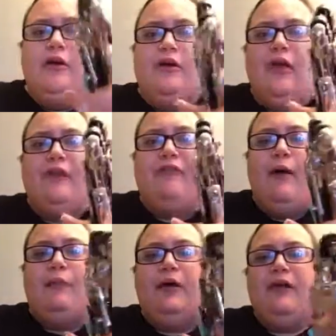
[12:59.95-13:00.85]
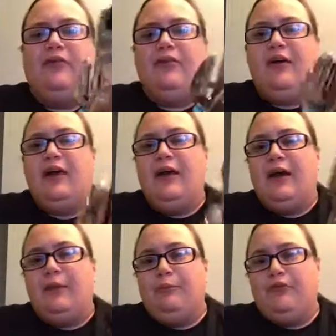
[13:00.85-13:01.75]
your, like, fabric is stuck in
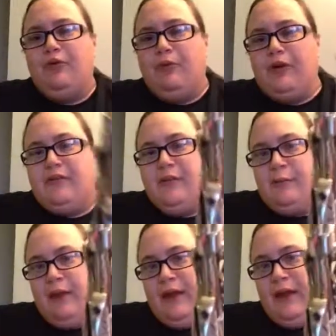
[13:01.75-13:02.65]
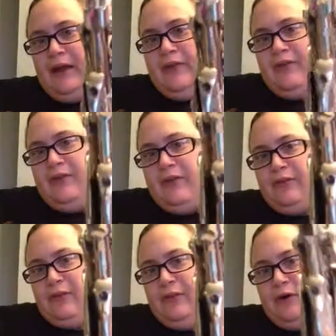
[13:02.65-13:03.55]
there, but you want it to be
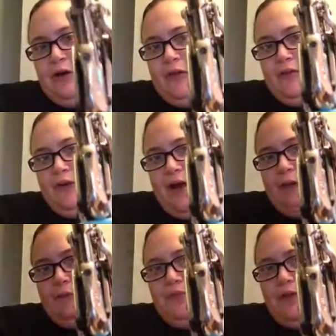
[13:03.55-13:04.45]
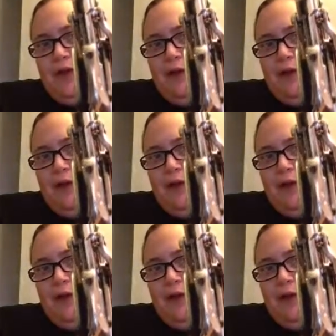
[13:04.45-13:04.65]
see-through all the time, so